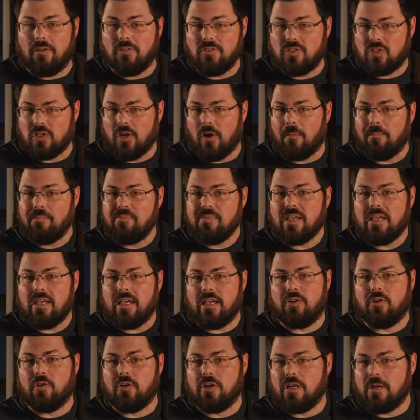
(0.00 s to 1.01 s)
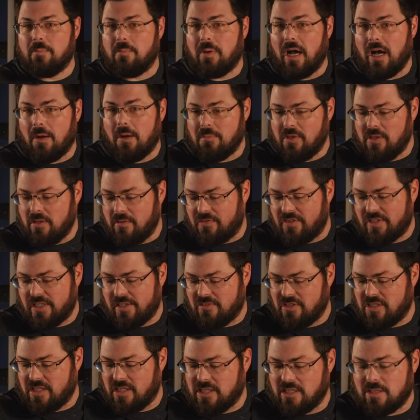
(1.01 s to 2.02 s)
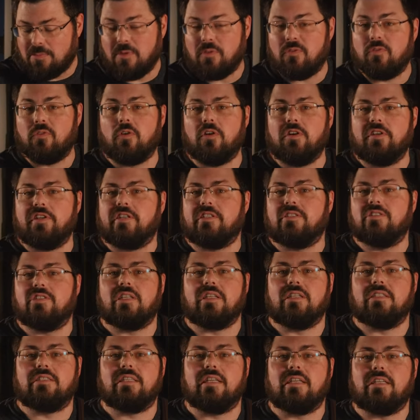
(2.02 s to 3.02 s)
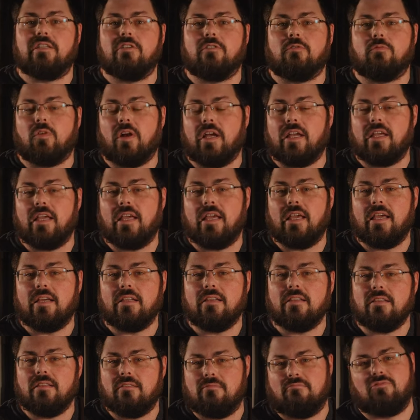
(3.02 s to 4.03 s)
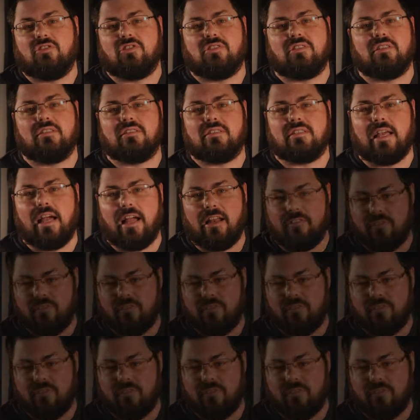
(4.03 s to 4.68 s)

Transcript: So in order to palm mute, if you've never done this before, you're just going to take your right hand, just the side